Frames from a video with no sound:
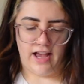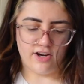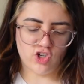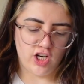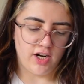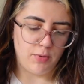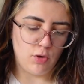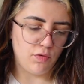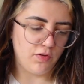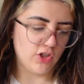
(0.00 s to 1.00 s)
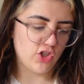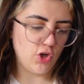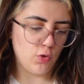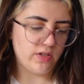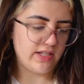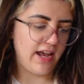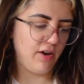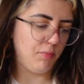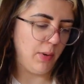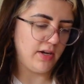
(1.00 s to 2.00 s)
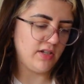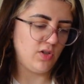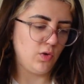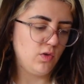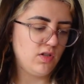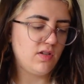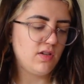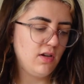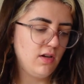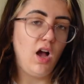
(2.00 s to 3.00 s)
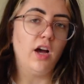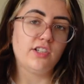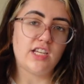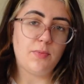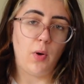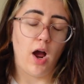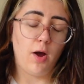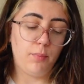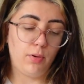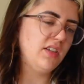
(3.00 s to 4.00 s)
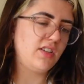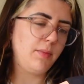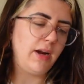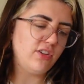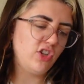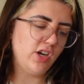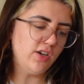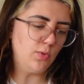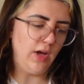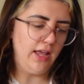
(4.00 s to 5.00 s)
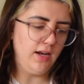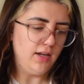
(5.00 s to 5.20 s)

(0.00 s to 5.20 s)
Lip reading: actually got a beautiful two set of bodysuits on Depop this time last year as well.